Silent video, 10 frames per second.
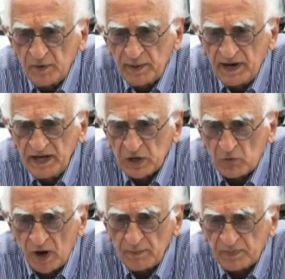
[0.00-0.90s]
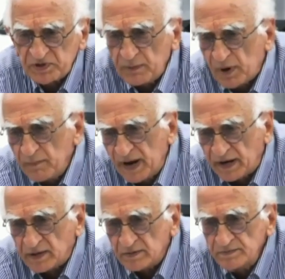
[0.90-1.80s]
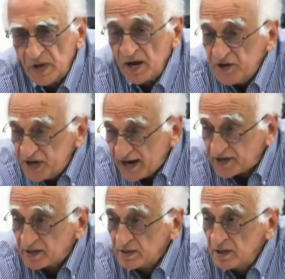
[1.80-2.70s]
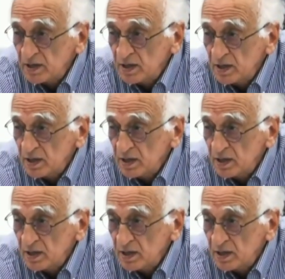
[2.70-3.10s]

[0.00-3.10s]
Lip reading: will be released at 1% per minute. Yet,